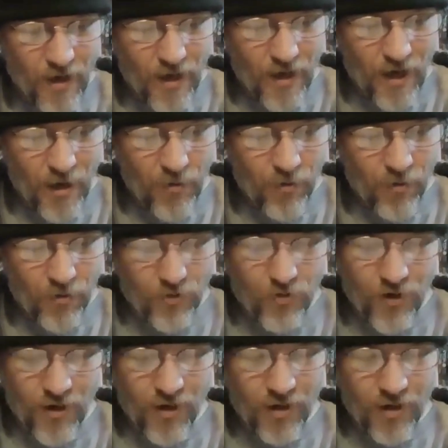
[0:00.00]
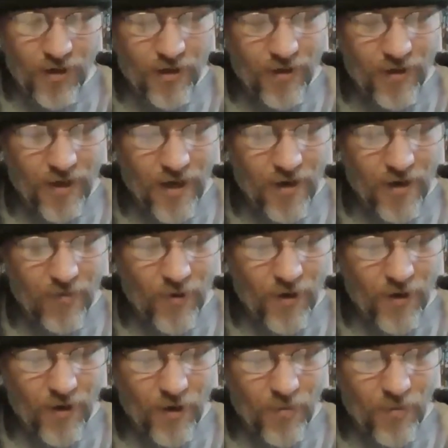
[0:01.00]
I will try to get that
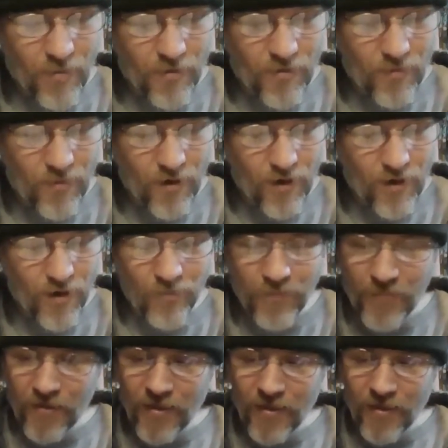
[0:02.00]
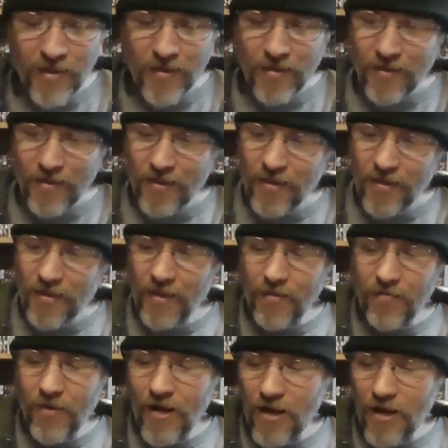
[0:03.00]
read up as well.
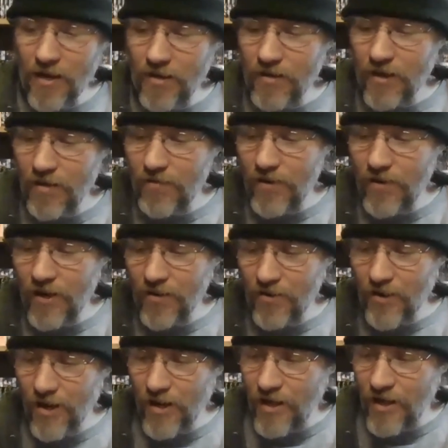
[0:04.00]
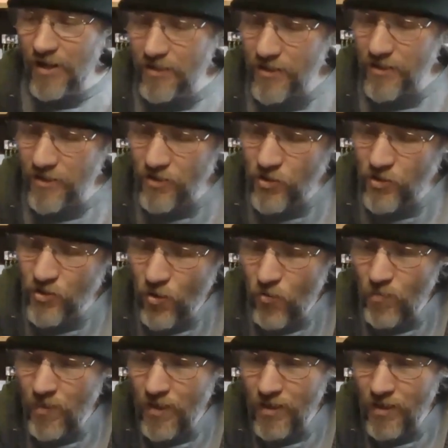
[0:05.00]
They've had their hands in so
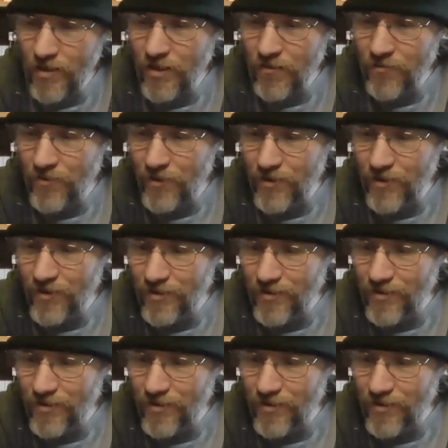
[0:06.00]
many different